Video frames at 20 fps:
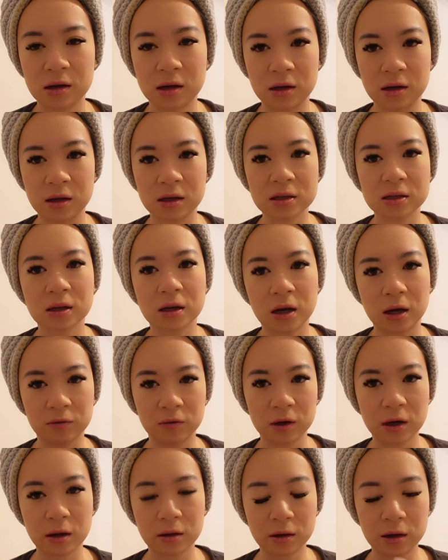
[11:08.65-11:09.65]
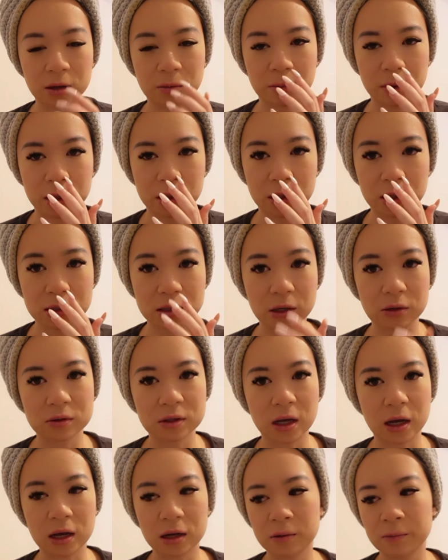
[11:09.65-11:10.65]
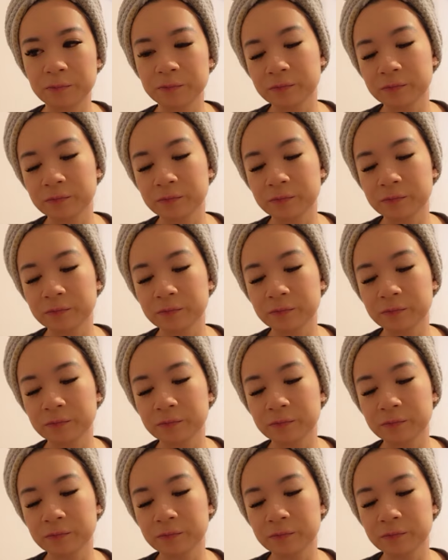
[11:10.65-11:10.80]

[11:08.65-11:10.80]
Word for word: It is covered, I think, but it is outside.